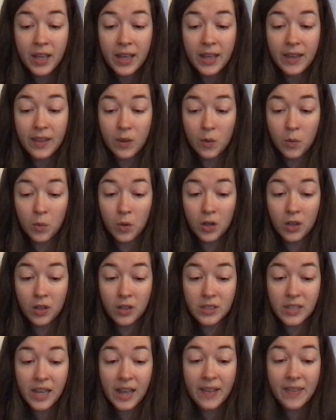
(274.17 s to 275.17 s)
in the
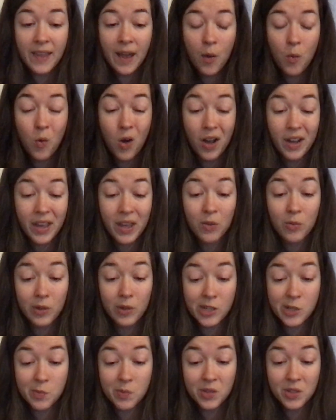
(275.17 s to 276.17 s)
world, and that walking
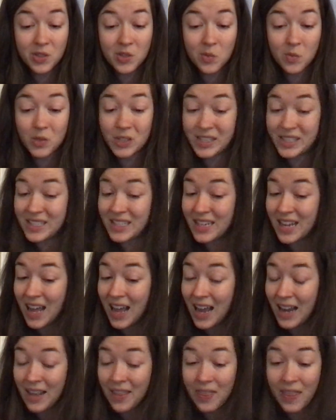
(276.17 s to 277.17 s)
ridgepoles was
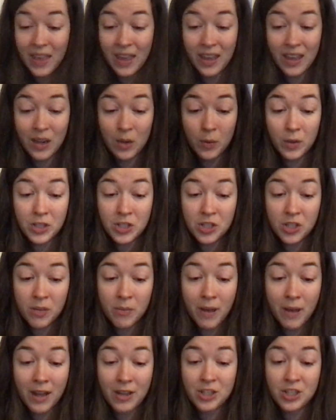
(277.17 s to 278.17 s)
not a thing in which your
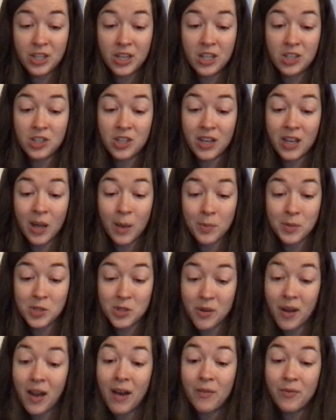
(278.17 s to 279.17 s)
imagination helped
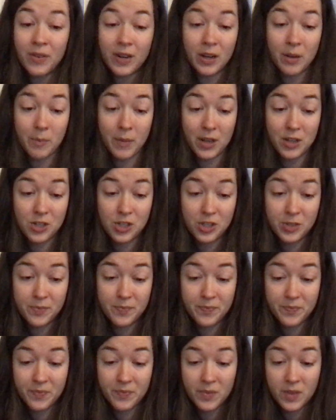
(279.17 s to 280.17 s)
you out very much.
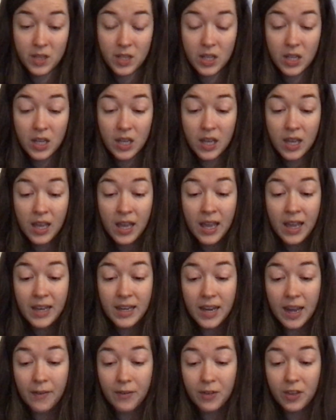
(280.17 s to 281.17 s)

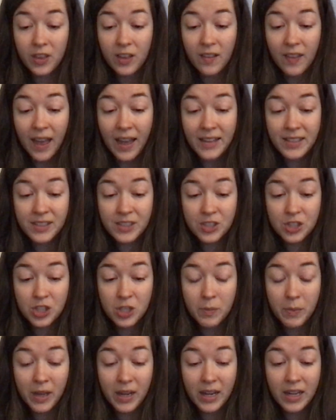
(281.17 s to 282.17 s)
Nevertheless, she
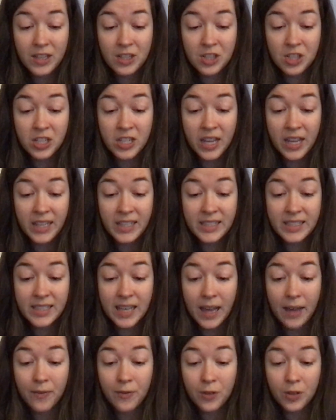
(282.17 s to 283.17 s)
managed to take
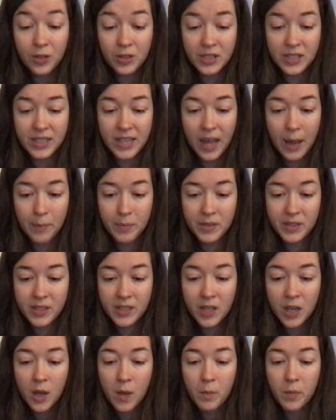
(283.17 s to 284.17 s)
several
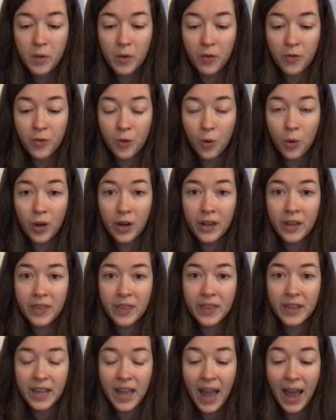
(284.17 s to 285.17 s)
steps before
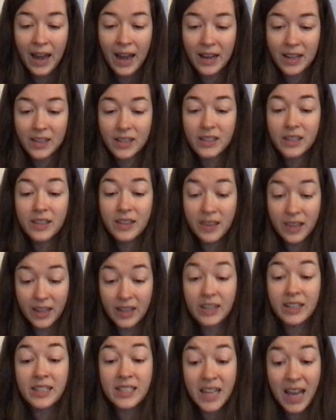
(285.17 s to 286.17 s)
the
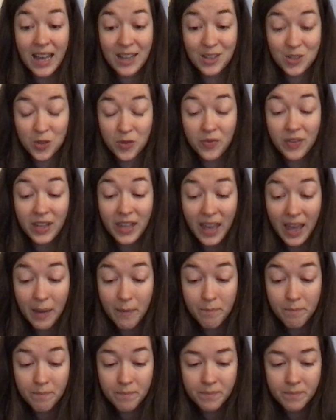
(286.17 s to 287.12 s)
catastrophe came.